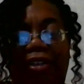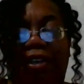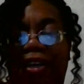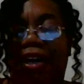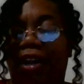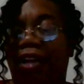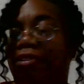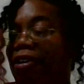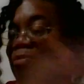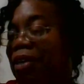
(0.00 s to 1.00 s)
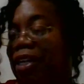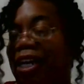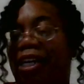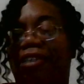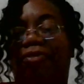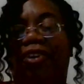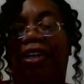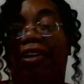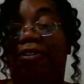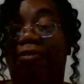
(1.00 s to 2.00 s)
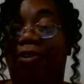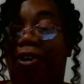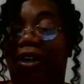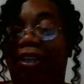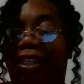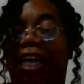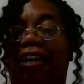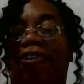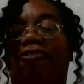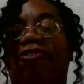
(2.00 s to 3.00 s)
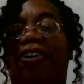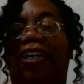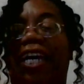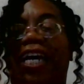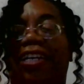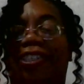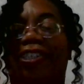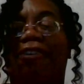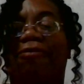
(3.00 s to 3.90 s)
Yeah, in my last video, thank you for the Candace